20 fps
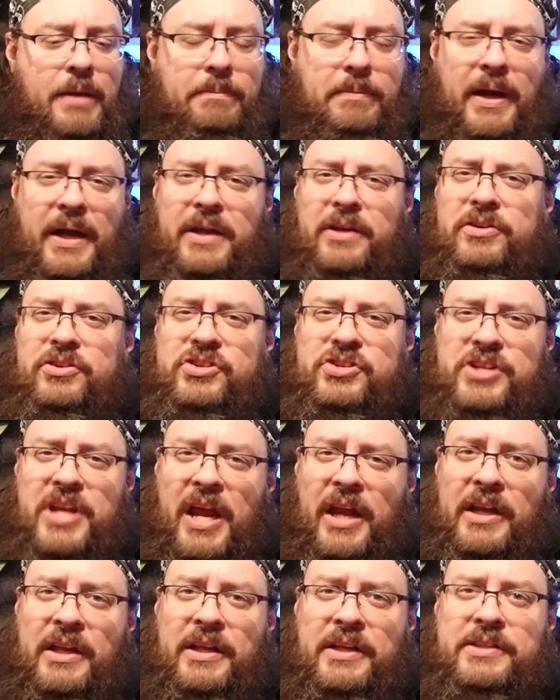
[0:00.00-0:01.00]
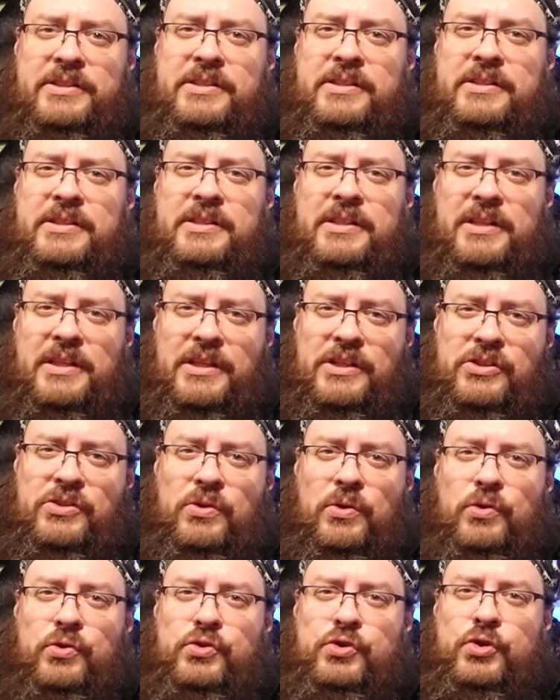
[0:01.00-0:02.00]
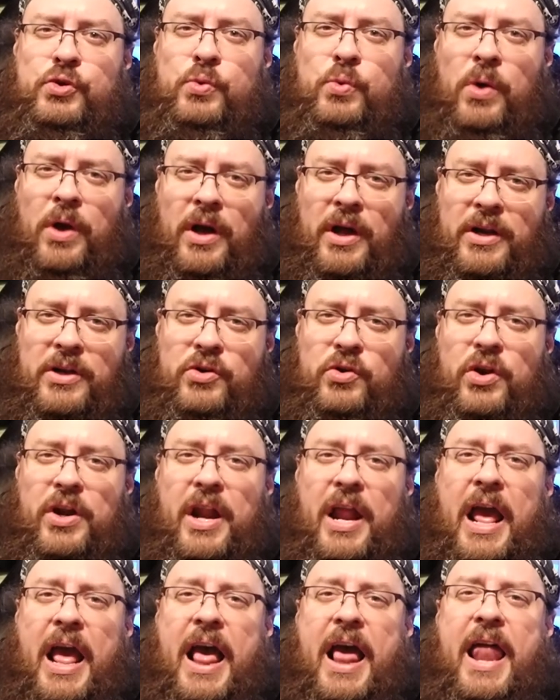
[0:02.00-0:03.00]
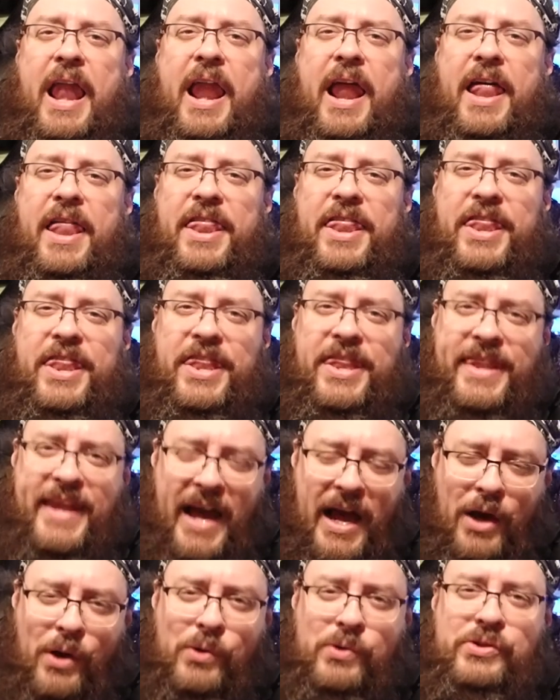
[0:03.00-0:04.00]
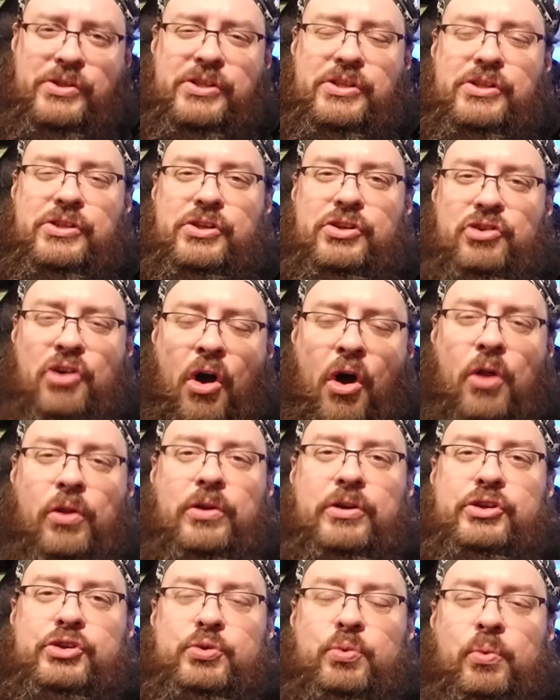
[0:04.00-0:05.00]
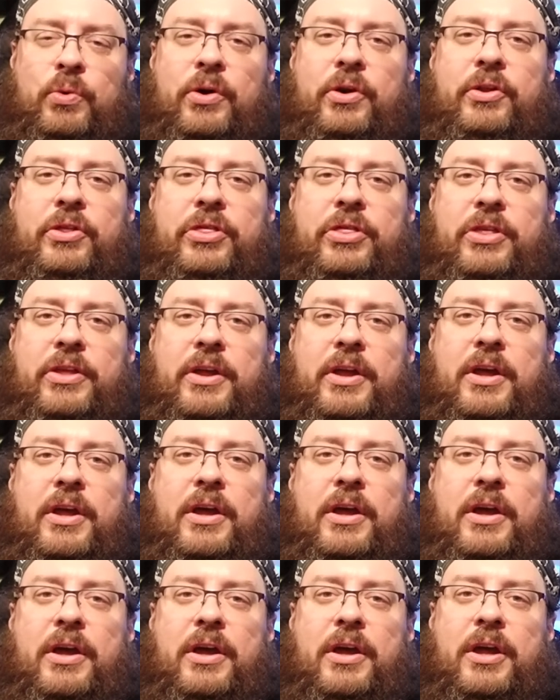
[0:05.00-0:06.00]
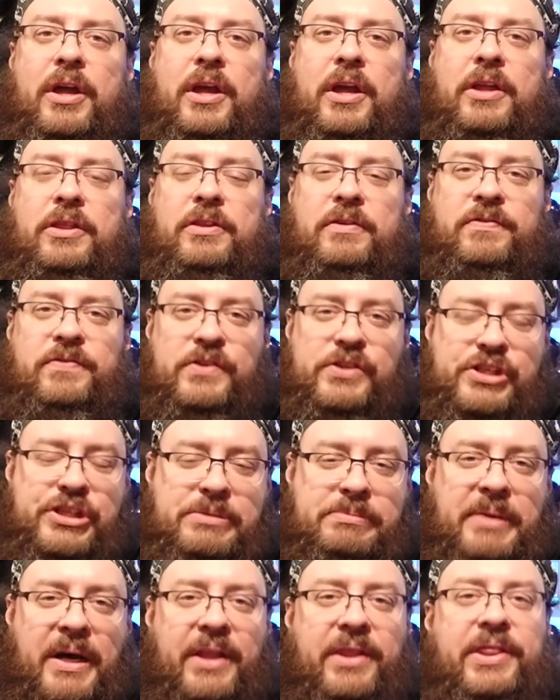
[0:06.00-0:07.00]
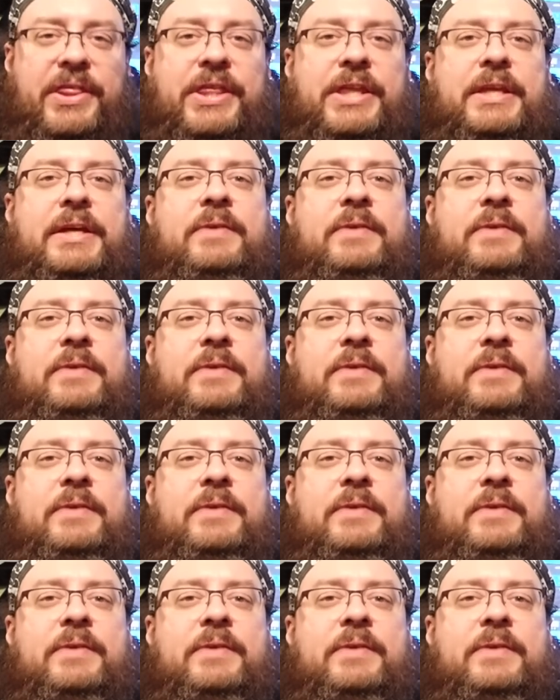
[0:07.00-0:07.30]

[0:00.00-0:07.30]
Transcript: My understanding is that they sold $200,000 worth in the first month.